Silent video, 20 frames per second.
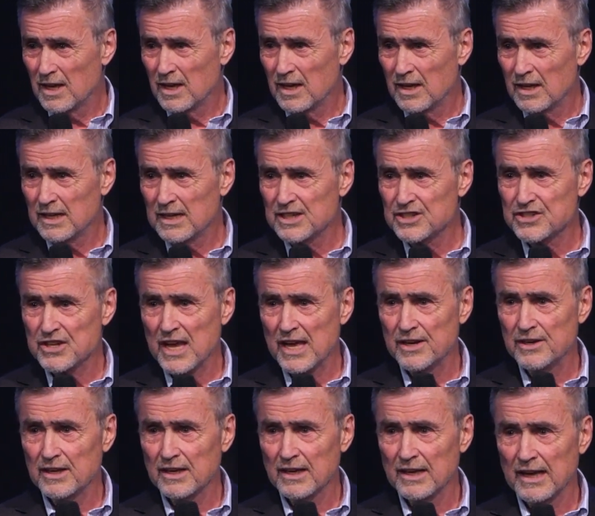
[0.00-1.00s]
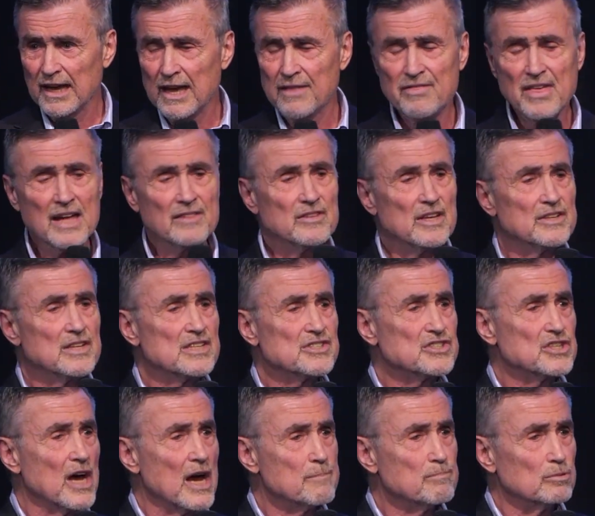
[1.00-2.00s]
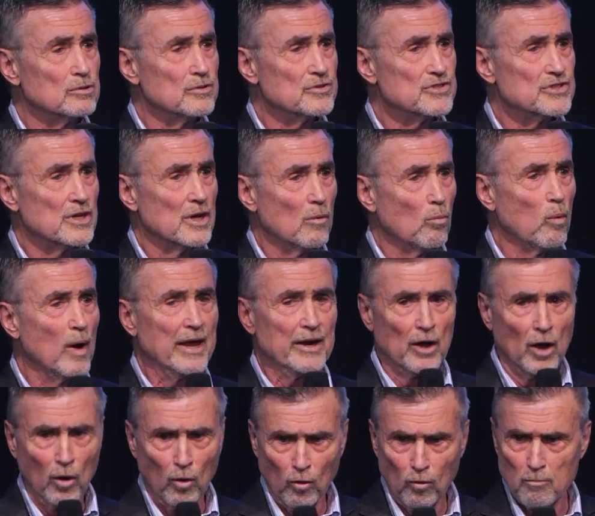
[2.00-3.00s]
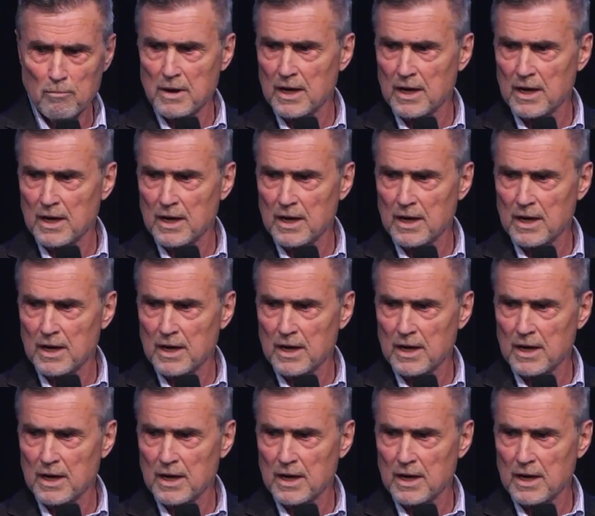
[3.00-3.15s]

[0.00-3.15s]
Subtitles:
He said, and then the disciples went home.